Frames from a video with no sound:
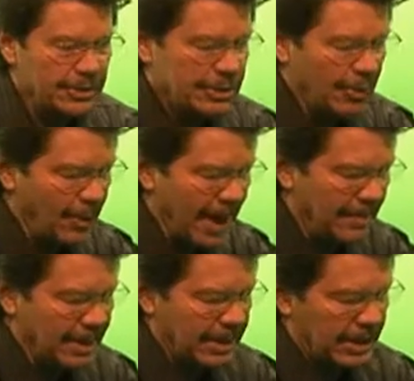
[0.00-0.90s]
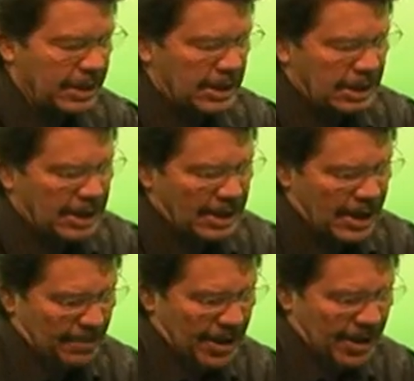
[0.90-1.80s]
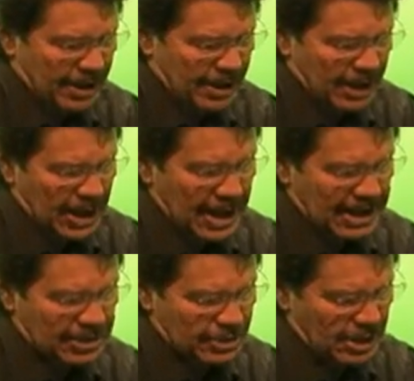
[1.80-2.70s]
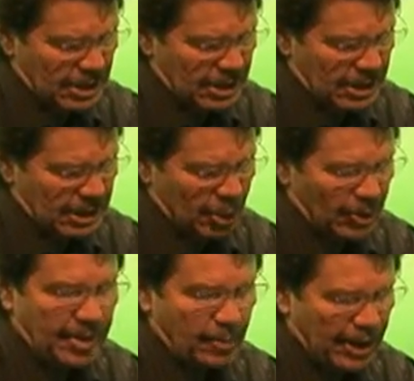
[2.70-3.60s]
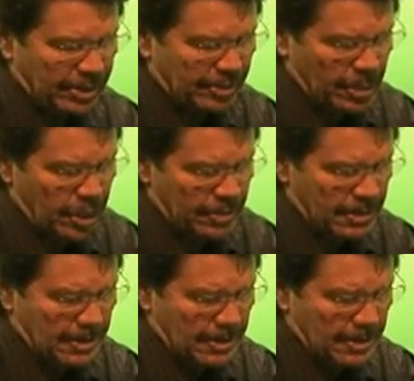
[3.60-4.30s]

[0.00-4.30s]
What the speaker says: ceramic, not by the glass. You don't want to break the bulb.